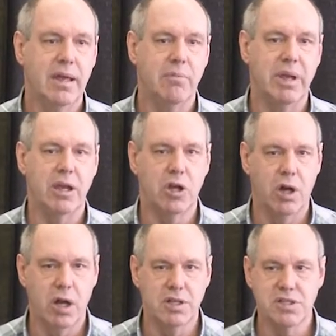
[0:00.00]

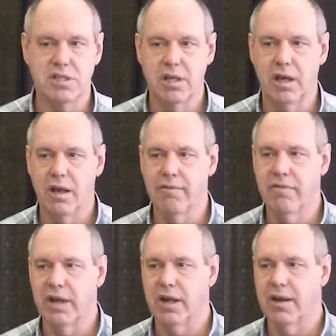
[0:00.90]
because
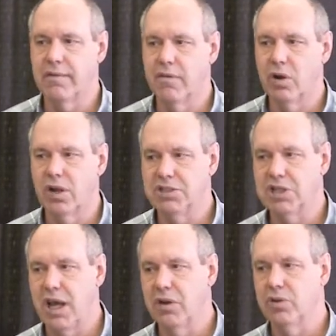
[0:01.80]
of their early
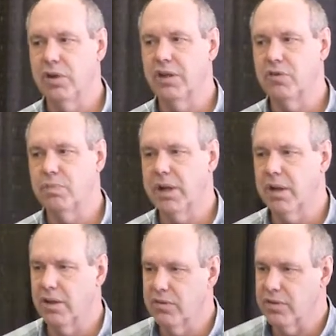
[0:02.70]
childhood
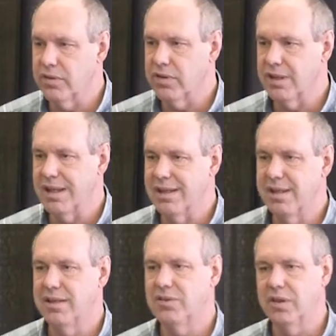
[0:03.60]
experiences and the
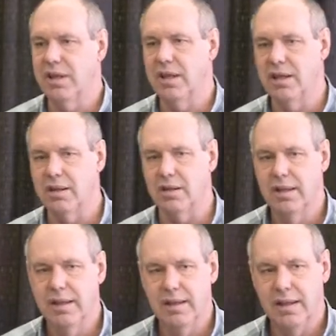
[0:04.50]
intensity and,
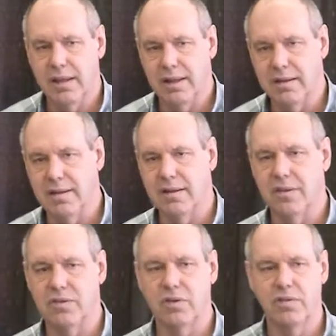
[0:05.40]
and uh,
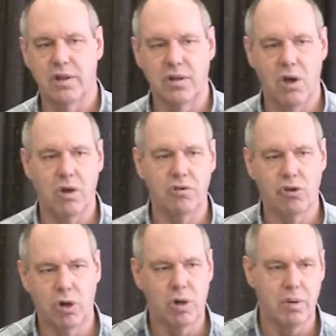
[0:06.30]
this, the
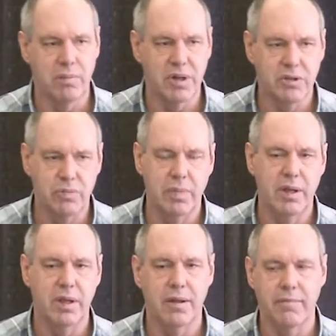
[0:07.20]
long-term ex,
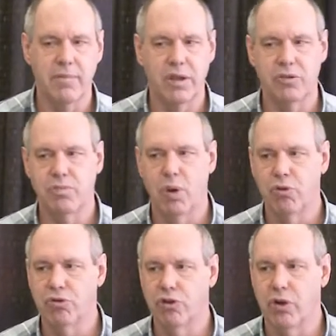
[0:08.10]
uh,
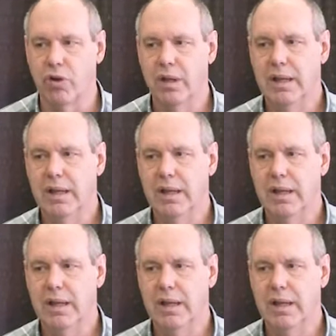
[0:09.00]
exposure,